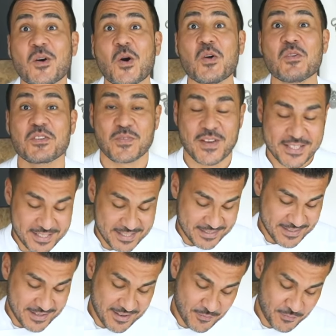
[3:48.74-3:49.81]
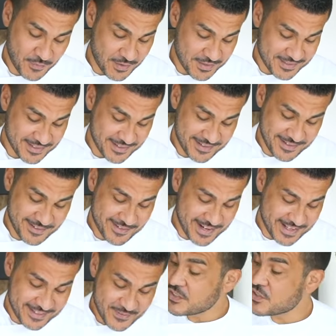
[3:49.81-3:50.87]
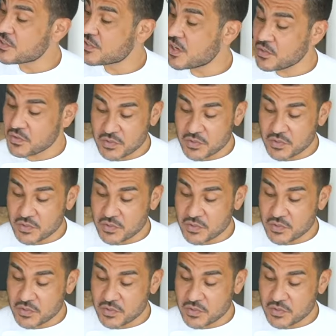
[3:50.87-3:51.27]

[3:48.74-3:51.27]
Or with fantasy, yeah, of course, yeah, you're right. You saw